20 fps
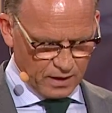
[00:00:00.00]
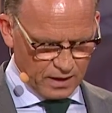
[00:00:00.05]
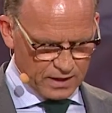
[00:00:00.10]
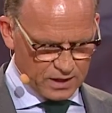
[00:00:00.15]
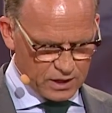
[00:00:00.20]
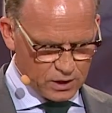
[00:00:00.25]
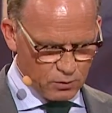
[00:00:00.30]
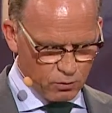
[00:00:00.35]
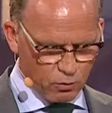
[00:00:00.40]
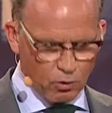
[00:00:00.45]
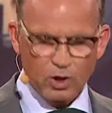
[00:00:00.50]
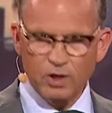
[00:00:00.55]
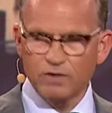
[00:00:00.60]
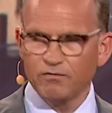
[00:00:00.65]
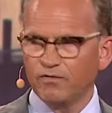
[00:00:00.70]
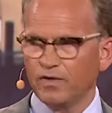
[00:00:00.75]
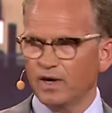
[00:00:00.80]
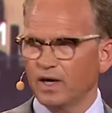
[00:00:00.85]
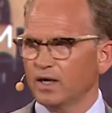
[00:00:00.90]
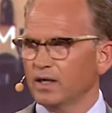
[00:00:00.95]
is
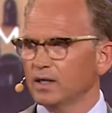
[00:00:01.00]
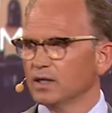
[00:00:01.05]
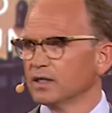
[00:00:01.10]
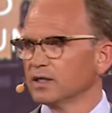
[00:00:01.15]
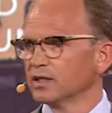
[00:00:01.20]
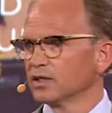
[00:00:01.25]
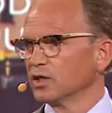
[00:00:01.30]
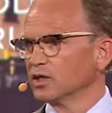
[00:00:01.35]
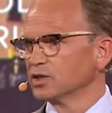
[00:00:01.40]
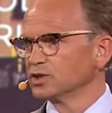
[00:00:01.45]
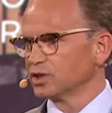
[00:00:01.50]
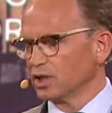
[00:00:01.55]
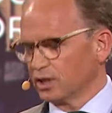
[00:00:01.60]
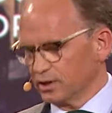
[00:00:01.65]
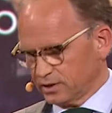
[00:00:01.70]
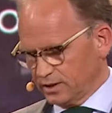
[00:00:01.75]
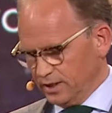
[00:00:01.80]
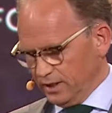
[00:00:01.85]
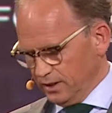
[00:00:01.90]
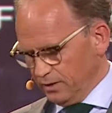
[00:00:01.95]
QualiFare
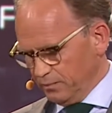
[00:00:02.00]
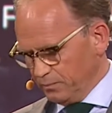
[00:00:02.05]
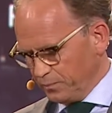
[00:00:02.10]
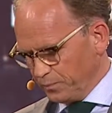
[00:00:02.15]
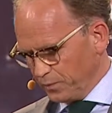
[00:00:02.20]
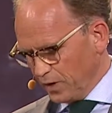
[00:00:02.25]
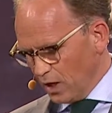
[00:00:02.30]
Consulting,